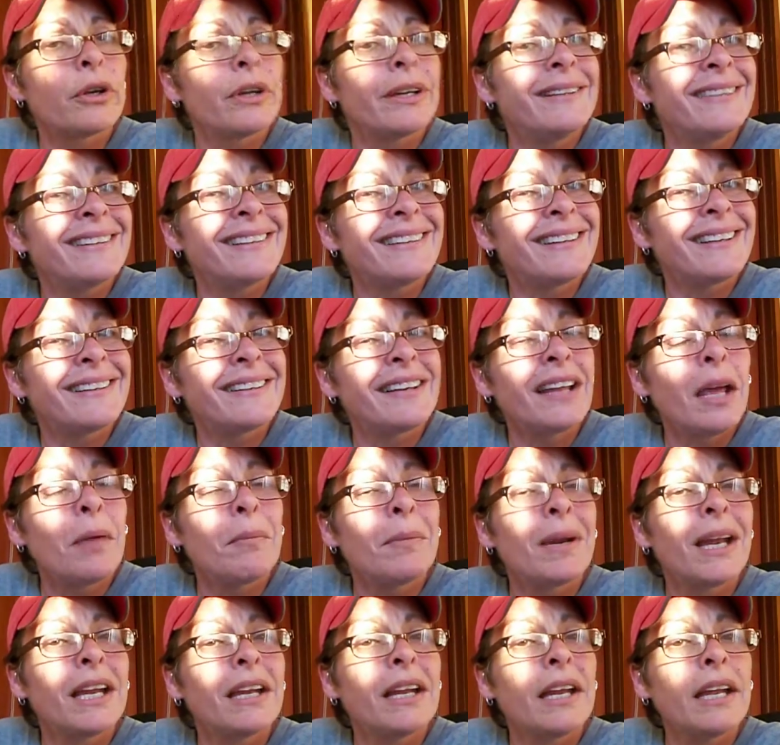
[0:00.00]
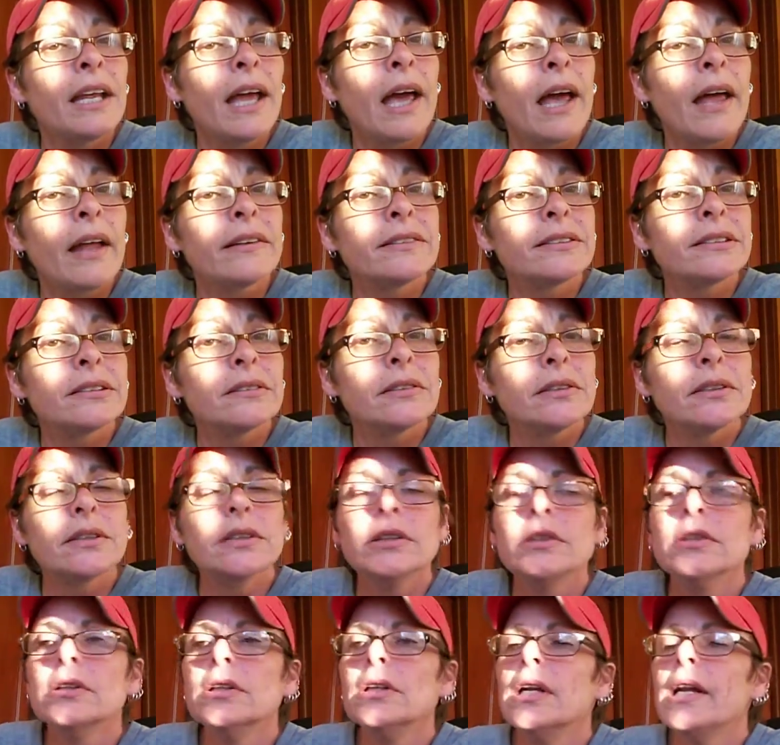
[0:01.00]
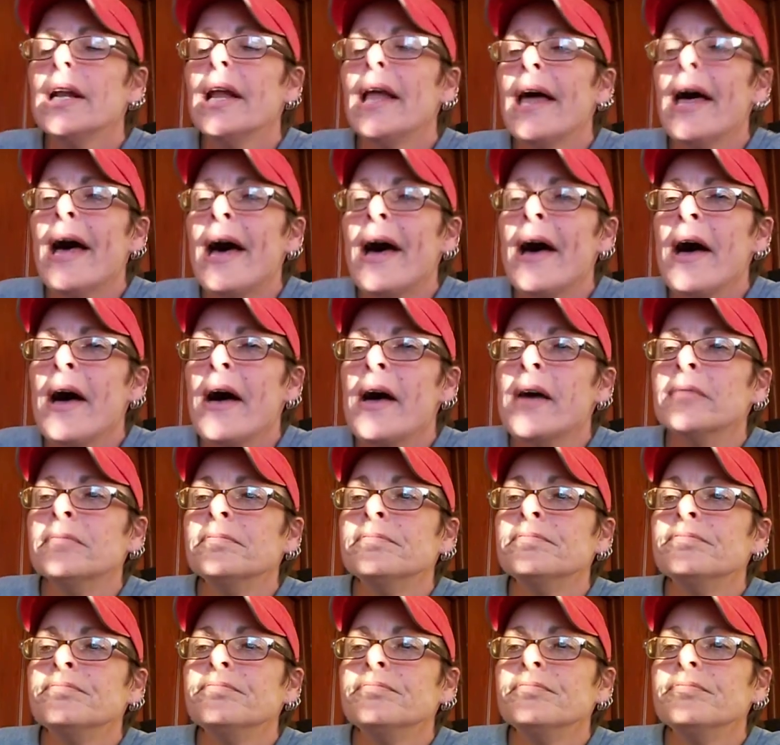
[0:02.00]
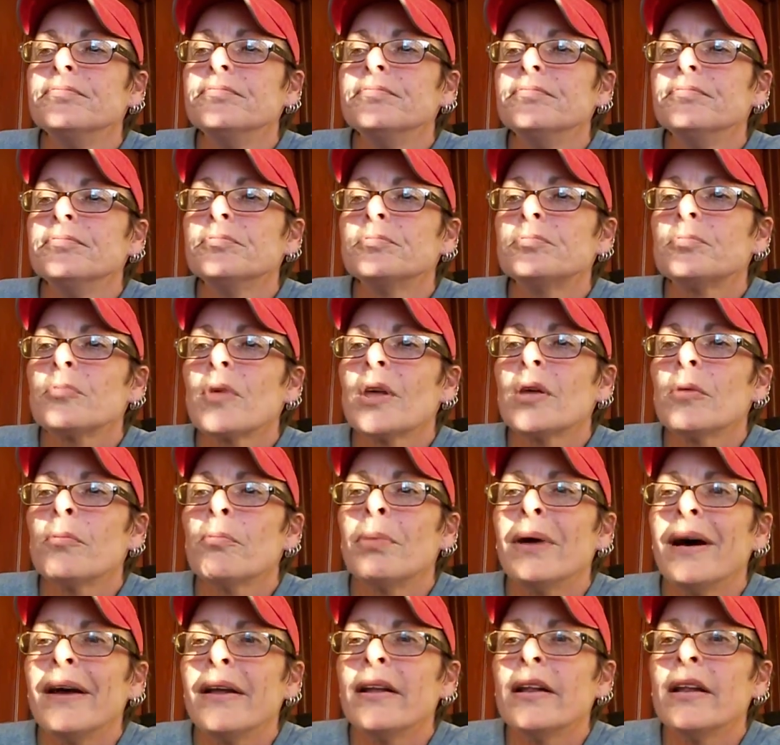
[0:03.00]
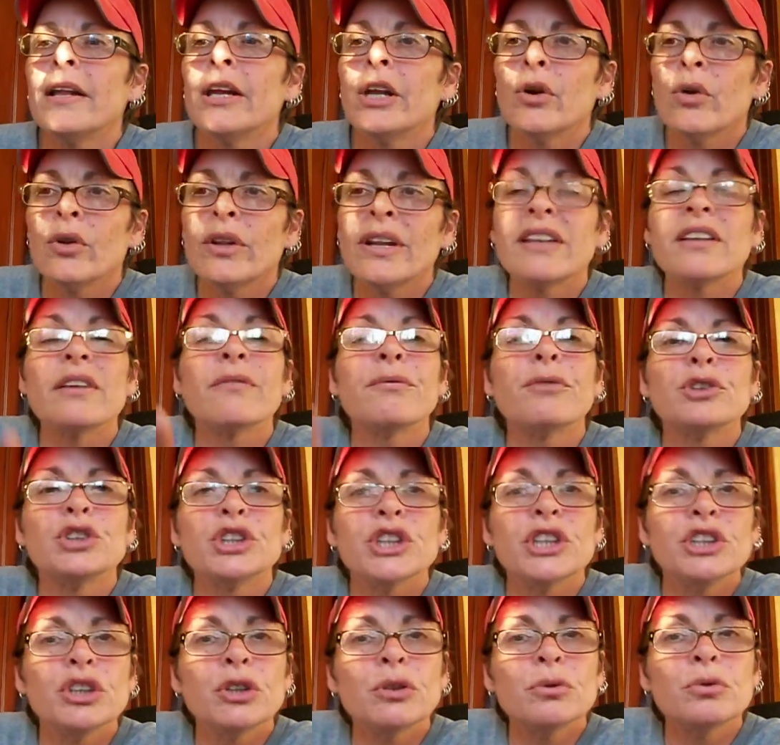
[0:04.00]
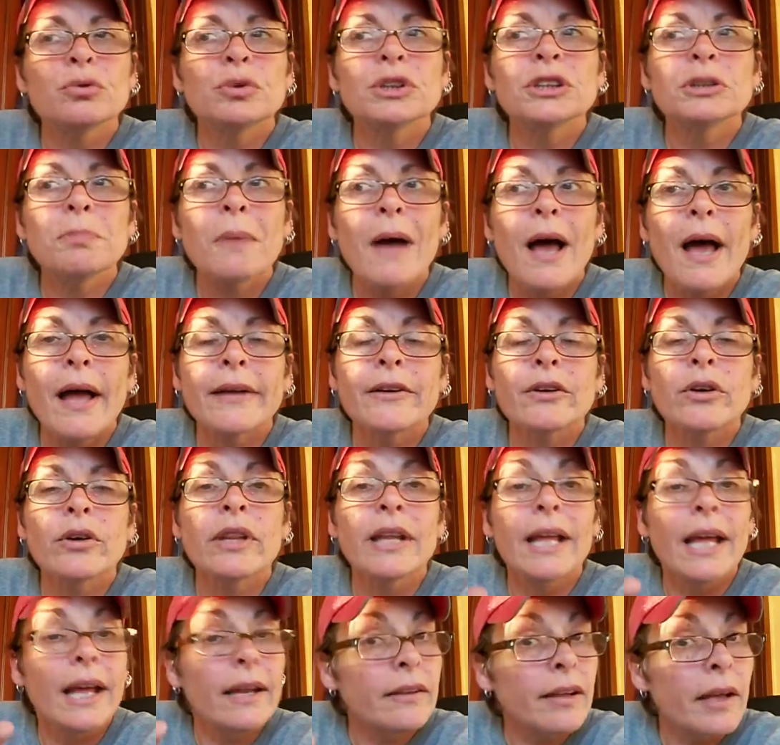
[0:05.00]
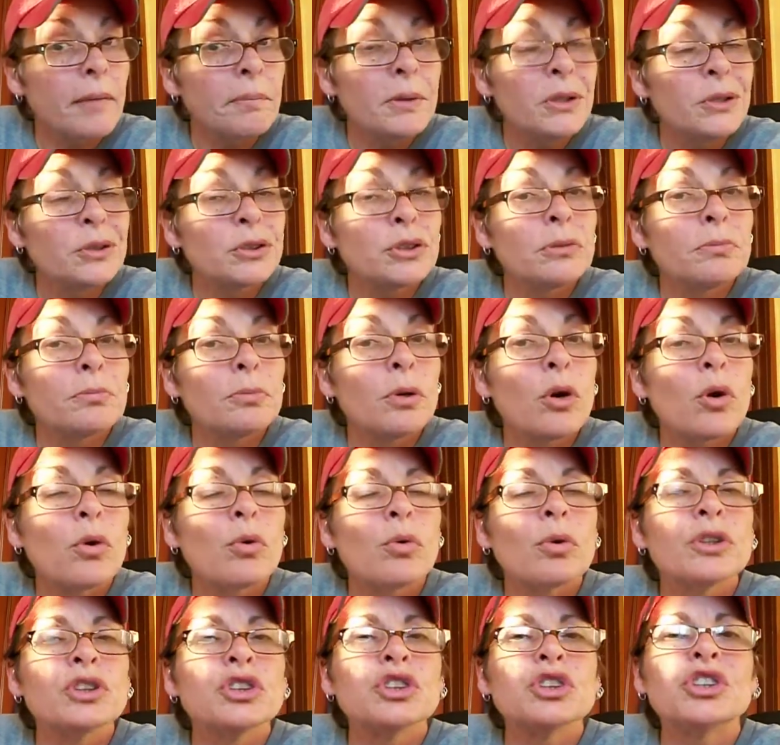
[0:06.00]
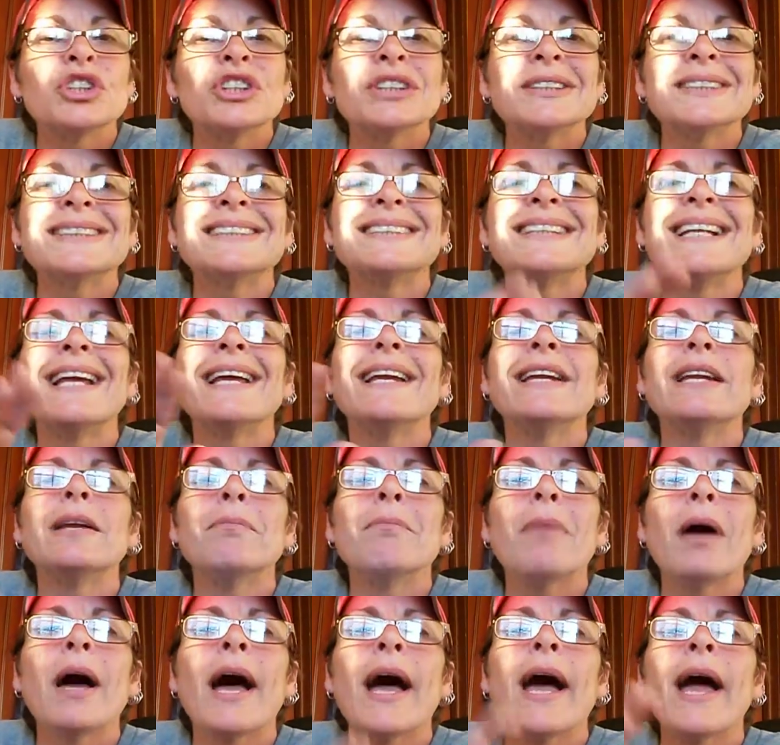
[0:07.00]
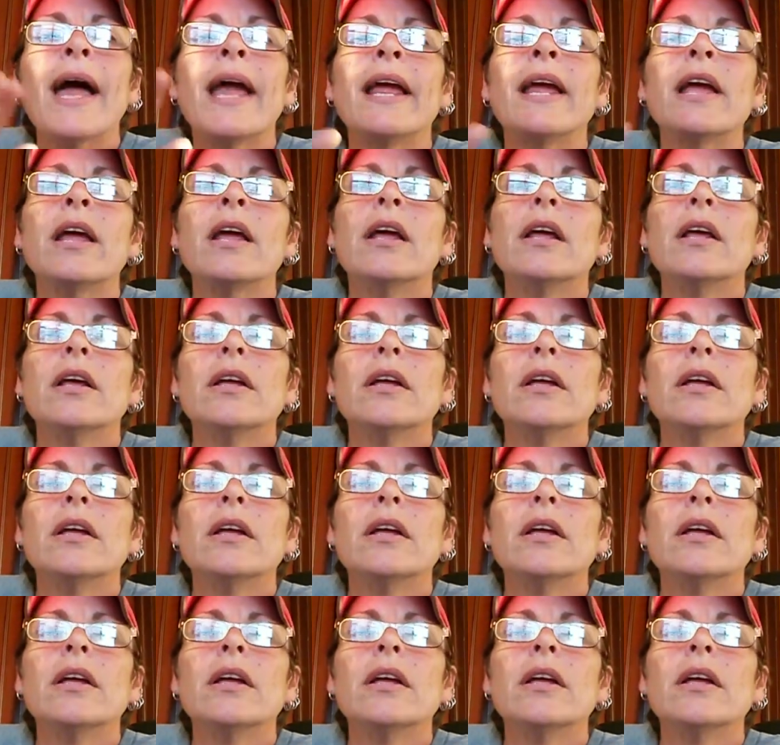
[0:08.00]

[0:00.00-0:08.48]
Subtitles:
going to decontaminate it yet. But that the Virginia Responder, the anti-pollution boat, was just standing by,